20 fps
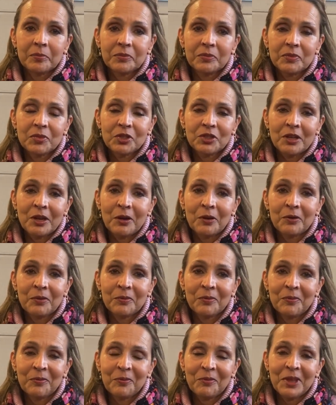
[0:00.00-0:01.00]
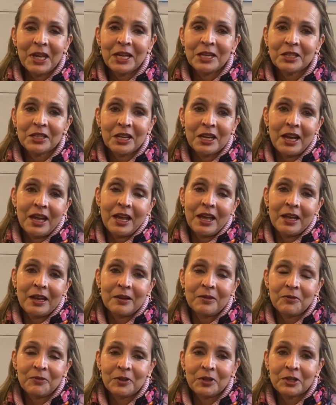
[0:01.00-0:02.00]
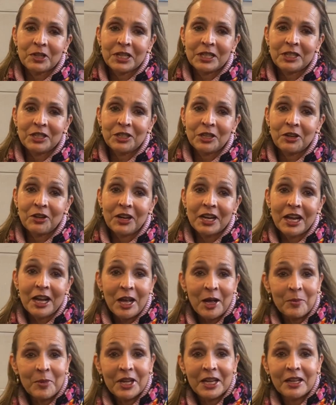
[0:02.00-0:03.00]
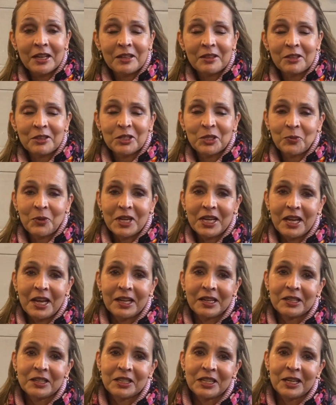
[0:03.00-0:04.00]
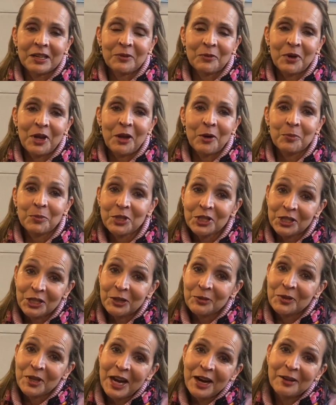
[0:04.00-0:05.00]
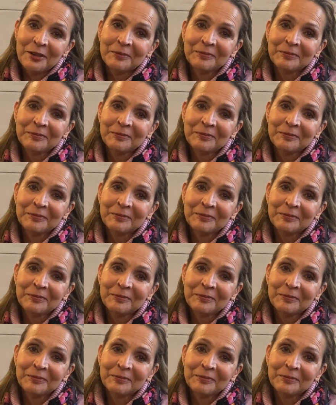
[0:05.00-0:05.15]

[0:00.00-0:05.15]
So thanks again for considering coming this weekend, and we hope to see you there.